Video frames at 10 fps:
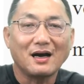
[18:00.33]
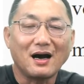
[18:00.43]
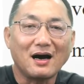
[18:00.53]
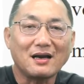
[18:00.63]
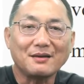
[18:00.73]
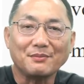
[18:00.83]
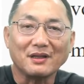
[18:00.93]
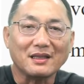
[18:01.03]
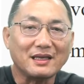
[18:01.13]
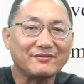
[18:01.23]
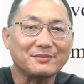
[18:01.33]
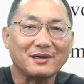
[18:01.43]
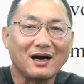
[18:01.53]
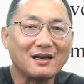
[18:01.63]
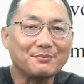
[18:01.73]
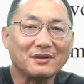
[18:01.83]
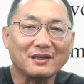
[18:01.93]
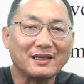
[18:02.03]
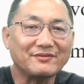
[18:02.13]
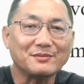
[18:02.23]
unbelievable
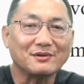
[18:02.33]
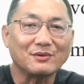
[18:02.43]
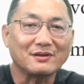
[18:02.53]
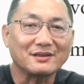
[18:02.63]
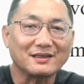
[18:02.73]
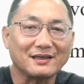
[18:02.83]
what